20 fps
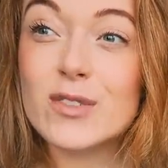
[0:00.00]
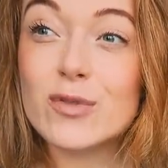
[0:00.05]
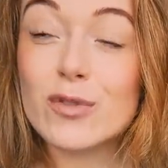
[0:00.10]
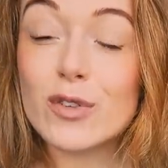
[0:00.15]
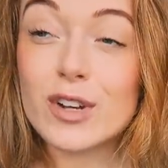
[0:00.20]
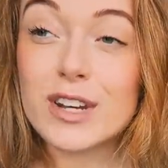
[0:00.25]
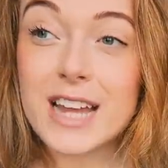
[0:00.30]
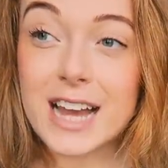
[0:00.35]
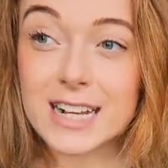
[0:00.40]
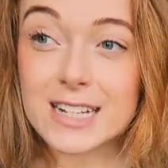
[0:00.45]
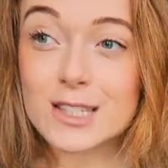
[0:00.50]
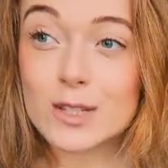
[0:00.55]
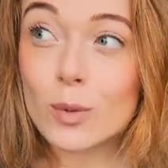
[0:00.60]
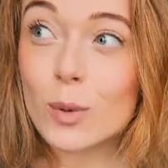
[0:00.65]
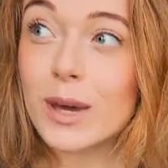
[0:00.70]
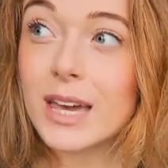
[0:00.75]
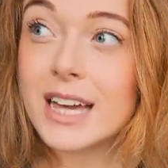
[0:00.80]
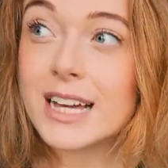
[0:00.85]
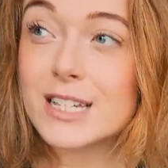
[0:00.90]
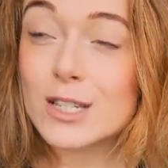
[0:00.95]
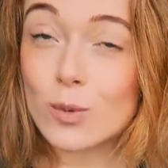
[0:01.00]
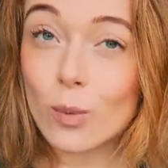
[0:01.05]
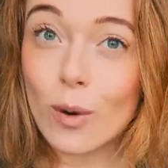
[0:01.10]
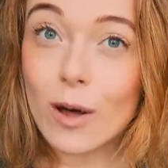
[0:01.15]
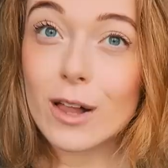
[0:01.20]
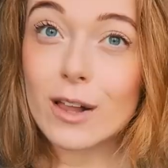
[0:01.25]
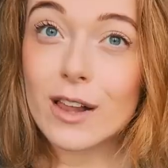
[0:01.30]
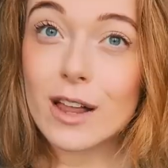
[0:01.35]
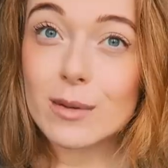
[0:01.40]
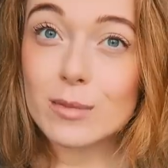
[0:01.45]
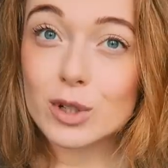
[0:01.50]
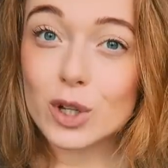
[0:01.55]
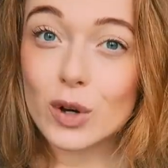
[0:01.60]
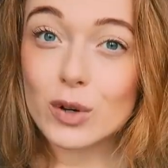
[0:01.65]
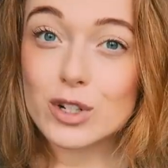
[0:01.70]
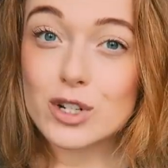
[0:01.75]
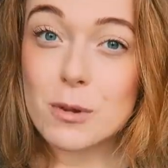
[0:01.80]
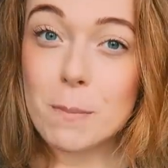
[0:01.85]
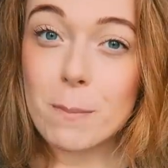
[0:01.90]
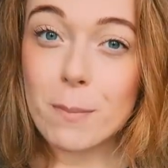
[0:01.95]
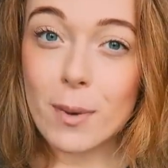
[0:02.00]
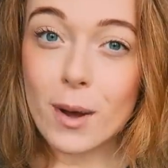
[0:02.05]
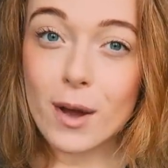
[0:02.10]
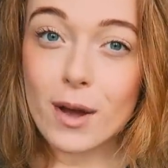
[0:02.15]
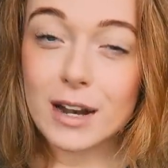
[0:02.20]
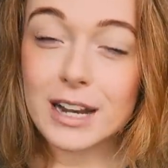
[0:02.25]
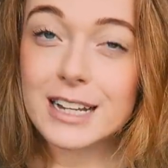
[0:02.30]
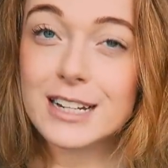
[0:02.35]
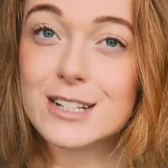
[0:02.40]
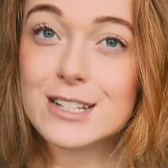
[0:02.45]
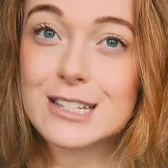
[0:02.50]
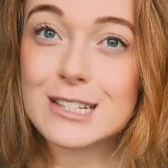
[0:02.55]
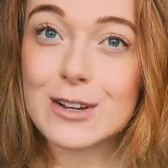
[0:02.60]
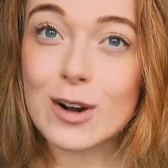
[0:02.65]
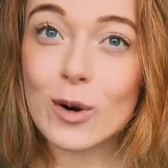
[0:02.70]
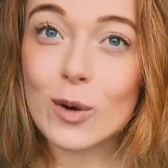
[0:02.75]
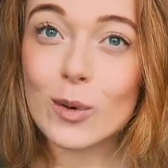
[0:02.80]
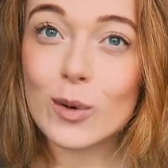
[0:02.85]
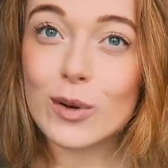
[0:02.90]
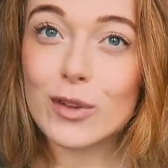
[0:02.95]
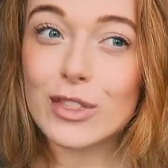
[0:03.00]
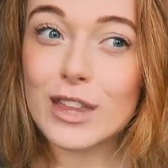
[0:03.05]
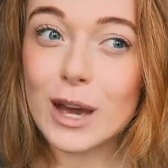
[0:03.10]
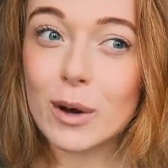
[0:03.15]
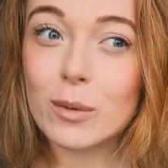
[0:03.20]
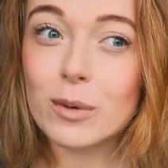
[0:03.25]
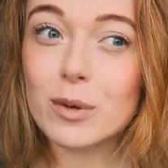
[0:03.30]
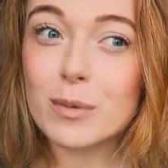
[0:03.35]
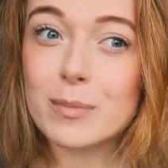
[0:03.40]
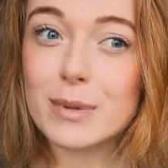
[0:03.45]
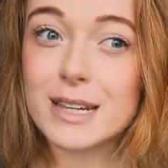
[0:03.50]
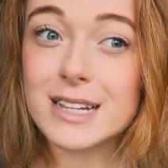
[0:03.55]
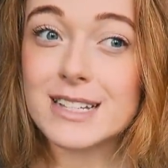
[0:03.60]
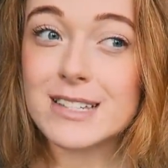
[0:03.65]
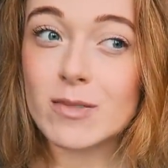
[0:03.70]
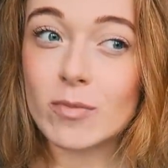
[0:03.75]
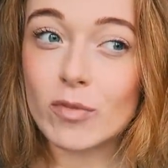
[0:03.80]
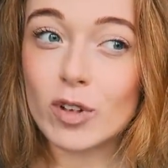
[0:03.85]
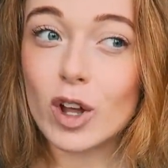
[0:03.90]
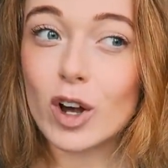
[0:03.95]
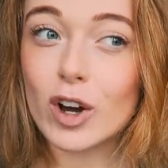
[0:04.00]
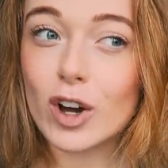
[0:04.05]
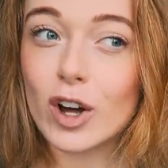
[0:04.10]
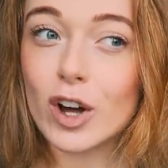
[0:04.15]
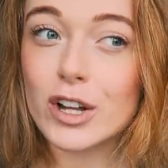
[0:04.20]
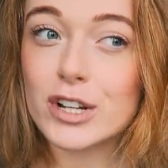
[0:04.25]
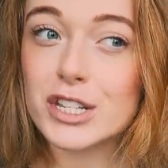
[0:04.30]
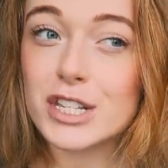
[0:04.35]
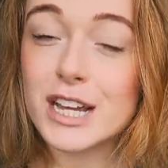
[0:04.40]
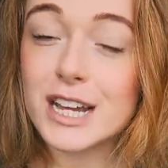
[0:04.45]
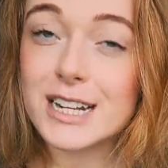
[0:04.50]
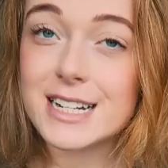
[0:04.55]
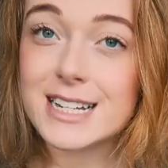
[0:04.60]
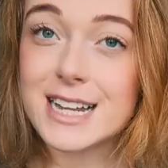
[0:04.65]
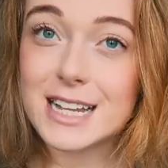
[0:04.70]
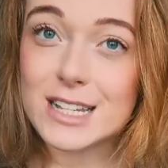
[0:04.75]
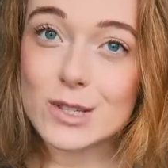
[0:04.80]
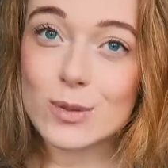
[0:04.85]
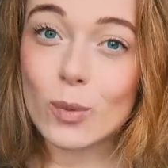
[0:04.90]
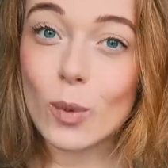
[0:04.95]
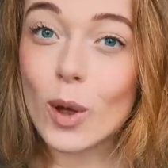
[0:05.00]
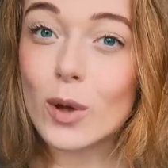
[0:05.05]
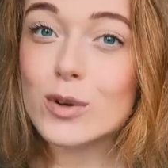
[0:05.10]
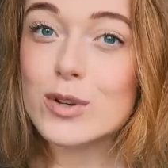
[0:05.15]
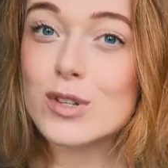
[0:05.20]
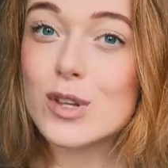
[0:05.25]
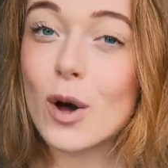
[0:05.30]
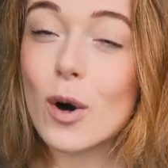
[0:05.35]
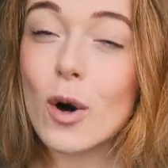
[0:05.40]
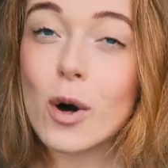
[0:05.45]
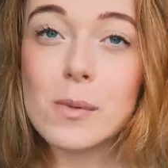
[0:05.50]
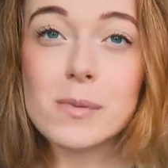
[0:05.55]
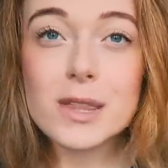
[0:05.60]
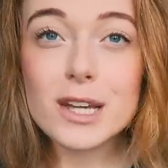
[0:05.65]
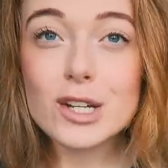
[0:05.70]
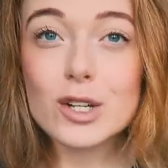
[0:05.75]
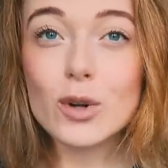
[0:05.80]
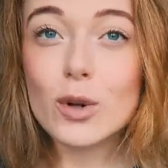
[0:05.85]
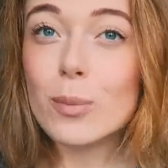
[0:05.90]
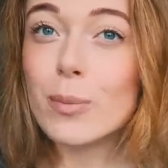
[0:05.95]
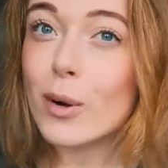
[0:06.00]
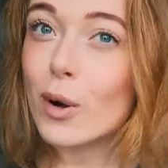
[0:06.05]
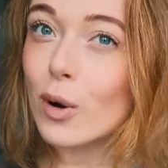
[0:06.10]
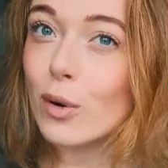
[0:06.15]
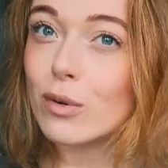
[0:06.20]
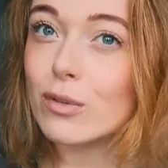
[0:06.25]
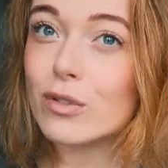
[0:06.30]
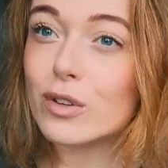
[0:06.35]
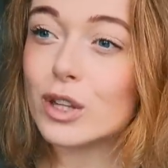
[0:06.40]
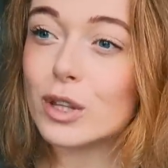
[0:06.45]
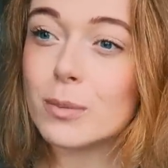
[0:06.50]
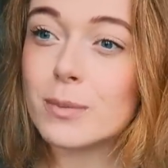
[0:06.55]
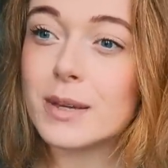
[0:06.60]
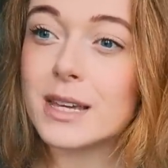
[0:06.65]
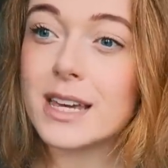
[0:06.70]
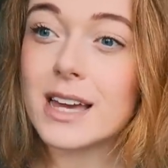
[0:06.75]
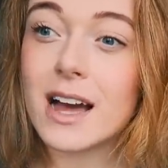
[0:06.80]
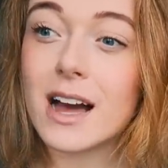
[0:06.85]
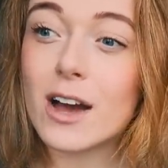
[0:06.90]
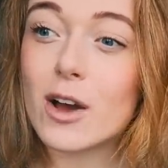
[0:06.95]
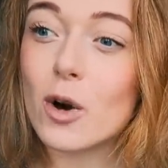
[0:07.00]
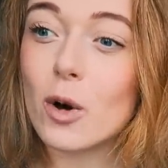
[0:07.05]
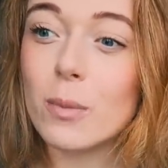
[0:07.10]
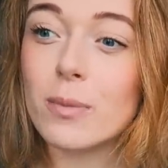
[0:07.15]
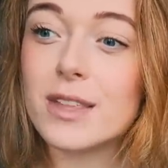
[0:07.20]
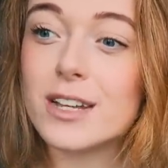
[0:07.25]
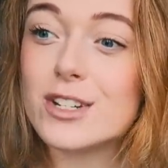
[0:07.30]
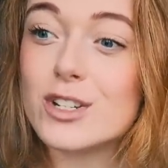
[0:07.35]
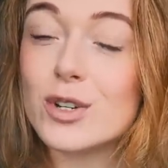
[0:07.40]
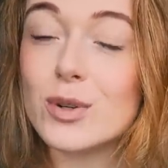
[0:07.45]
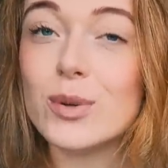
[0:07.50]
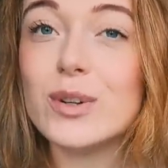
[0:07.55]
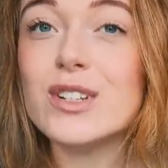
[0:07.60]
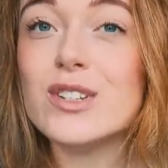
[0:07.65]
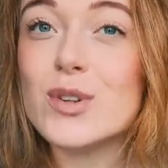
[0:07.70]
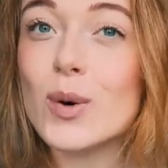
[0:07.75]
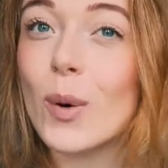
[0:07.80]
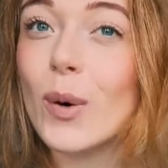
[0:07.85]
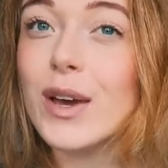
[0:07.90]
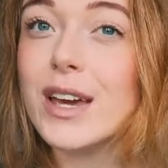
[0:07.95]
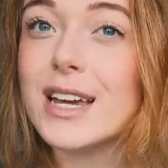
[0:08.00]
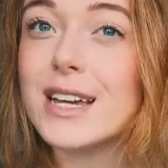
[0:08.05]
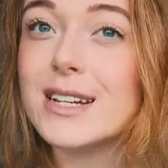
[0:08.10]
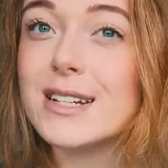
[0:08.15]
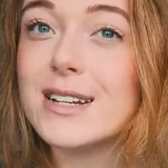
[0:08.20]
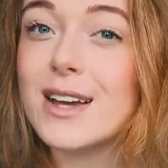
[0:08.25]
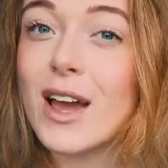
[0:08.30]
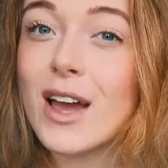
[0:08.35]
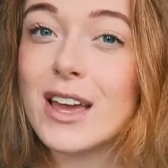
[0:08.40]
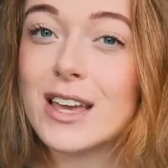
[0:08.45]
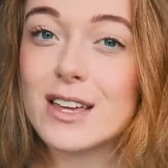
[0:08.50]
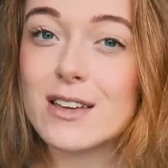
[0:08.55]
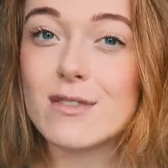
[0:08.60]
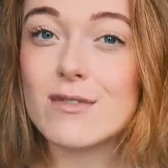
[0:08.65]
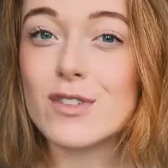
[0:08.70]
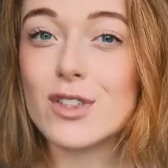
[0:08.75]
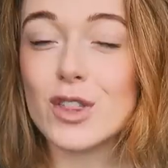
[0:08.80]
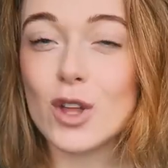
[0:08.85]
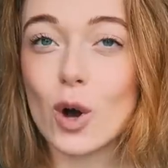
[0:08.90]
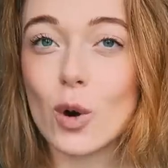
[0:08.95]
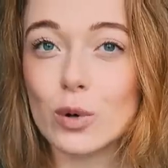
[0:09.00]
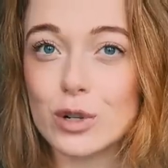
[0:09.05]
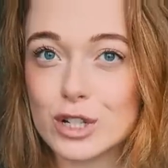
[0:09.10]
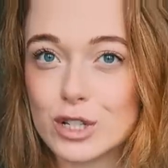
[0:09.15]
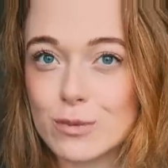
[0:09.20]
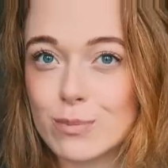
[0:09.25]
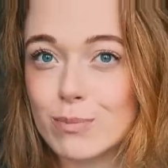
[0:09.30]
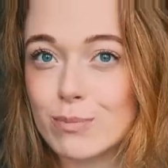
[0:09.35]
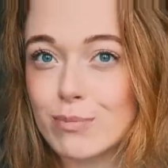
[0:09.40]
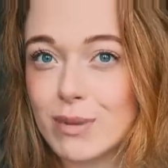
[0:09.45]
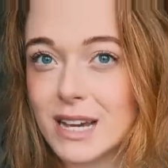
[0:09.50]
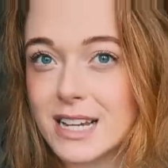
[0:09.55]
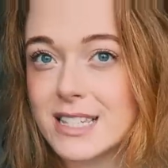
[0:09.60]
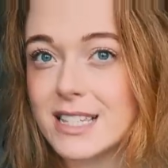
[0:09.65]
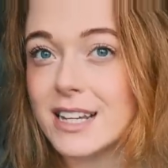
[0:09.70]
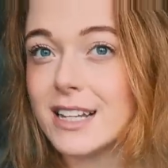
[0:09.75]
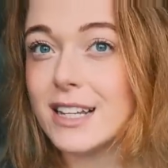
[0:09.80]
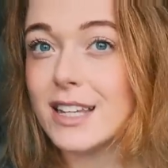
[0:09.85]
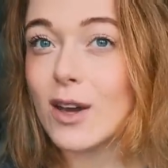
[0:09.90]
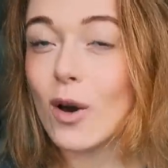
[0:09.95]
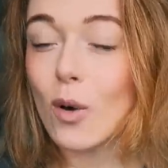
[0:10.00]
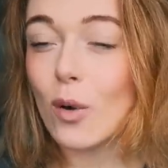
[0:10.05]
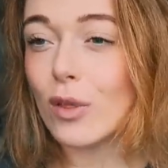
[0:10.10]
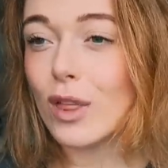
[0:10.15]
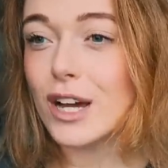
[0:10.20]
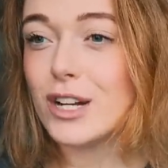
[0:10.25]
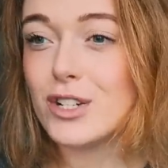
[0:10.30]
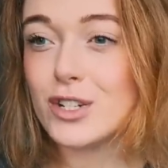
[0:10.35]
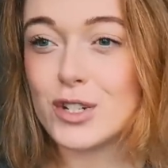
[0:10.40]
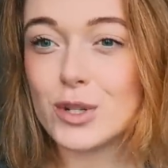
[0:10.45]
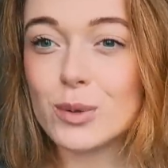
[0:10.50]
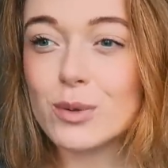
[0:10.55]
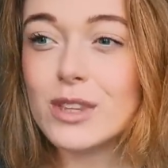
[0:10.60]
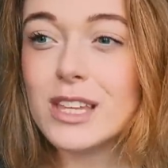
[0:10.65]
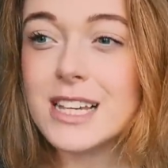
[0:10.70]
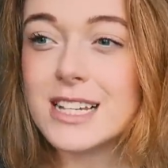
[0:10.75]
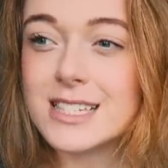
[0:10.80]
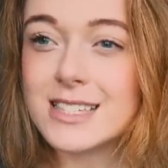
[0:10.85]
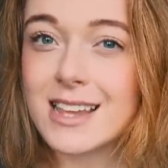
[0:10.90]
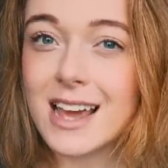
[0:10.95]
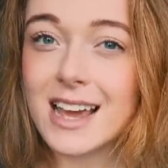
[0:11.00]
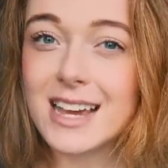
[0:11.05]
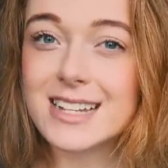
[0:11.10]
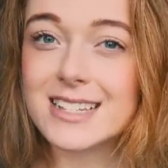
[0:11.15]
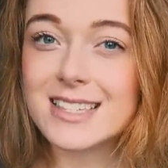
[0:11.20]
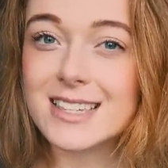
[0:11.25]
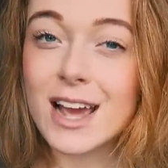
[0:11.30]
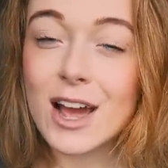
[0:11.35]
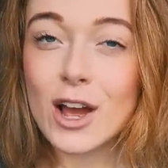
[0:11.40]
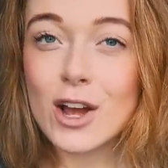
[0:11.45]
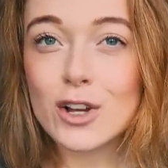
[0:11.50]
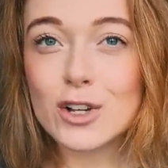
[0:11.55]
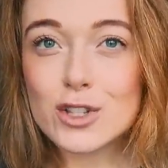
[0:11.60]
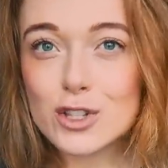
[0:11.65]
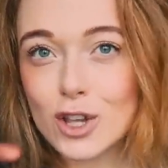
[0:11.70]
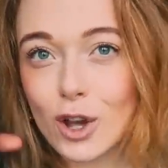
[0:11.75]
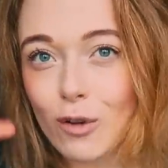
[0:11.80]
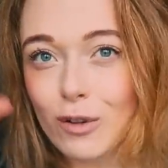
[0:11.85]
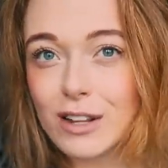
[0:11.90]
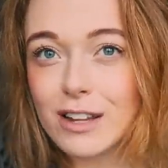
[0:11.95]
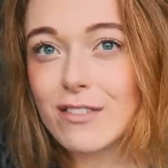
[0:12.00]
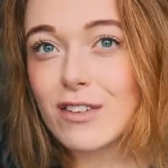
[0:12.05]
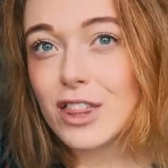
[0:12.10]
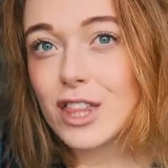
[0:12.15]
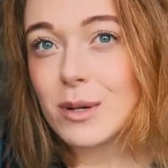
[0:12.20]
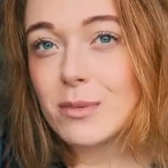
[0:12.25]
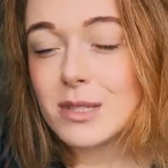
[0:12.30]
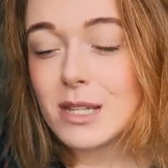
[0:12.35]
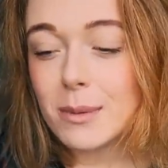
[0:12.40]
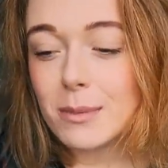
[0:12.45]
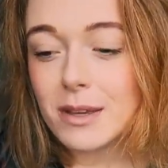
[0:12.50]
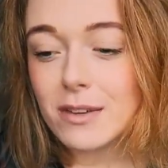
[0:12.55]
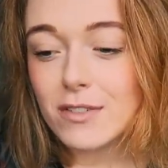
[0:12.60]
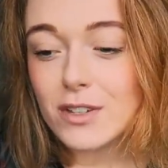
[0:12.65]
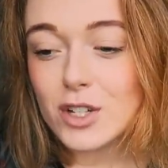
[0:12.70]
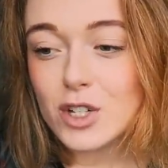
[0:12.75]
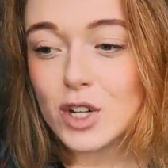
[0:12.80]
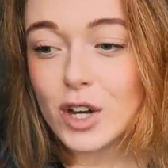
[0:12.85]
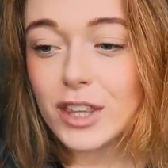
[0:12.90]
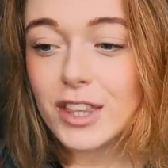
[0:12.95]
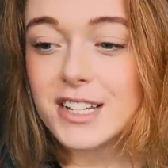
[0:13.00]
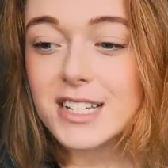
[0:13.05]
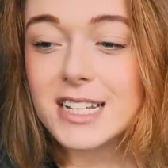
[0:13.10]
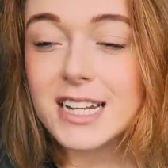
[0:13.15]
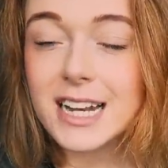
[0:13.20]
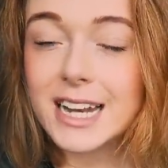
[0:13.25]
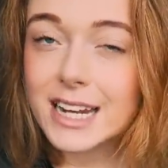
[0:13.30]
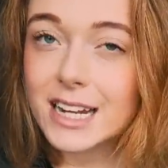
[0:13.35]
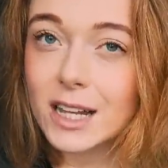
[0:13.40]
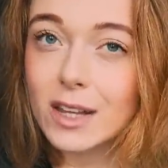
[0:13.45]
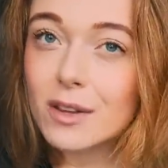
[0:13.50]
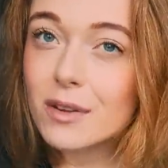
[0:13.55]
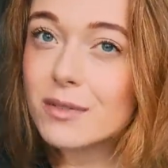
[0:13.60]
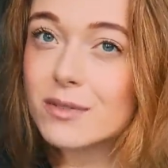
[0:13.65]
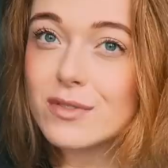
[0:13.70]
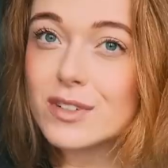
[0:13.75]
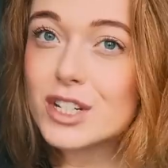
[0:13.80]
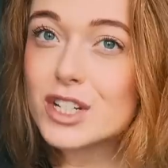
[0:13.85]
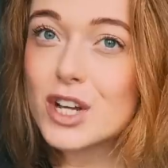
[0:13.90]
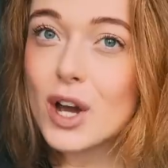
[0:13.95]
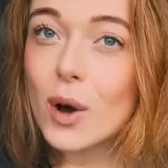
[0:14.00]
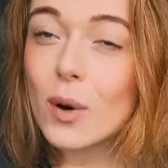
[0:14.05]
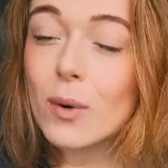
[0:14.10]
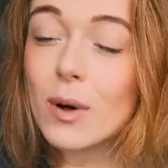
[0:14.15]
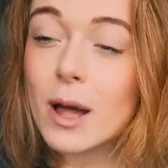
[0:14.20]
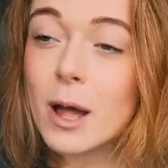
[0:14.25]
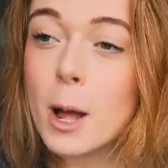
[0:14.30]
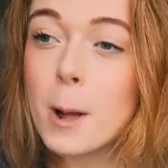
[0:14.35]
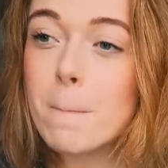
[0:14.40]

for next week as well, I'm going to Berlin, so there will be some vlog content as well. So I hope that you'll bear over with me. I hope that you enjoy it, even though it's basically all that I do these days. So leave a thumbs up if you enjoyed this little video.